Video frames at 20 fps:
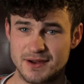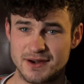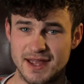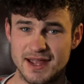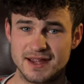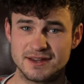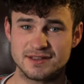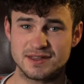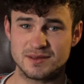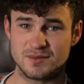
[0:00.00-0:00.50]
about
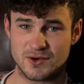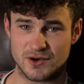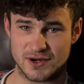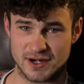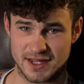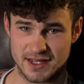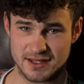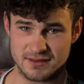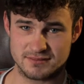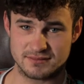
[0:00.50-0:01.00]
8 in the
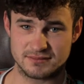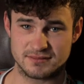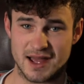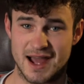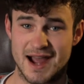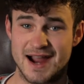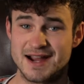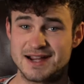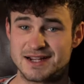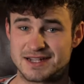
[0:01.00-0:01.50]
morning.
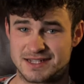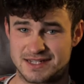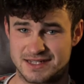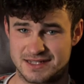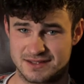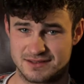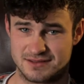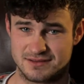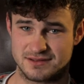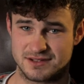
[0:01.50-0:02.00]
"Art,"
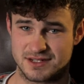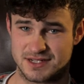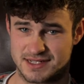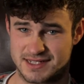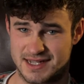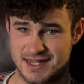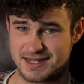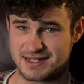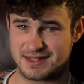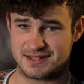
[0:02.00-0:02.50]
she
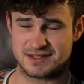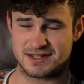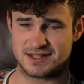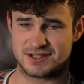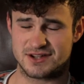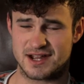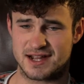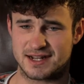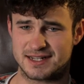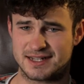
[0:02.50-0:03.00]
said
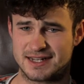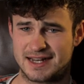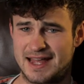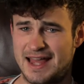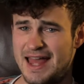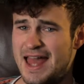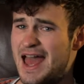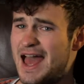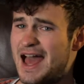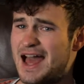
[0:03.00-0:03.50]
distractedly,
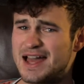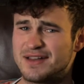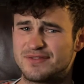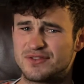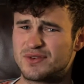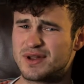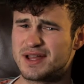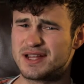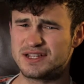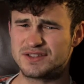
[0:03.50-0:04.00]

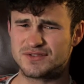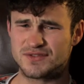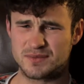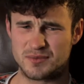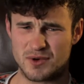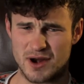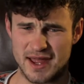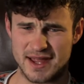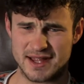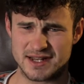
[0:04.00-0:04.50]
"I've arranged for
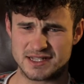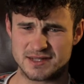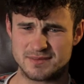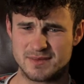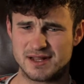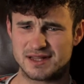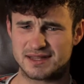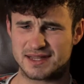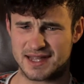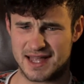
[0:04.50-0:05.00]
Brian to
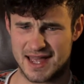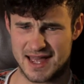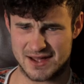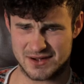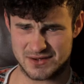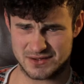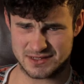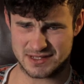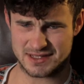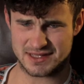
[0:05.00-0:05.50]
milk the
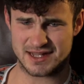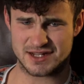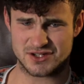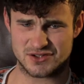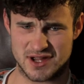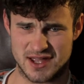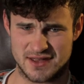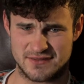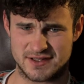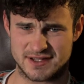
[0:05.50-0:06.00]
cows and then
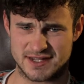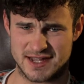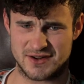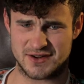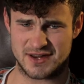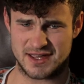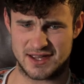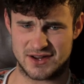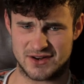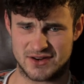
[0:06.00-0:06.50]
drive you
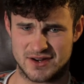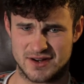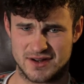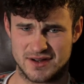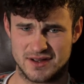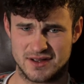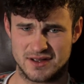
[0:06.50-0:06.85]
down here."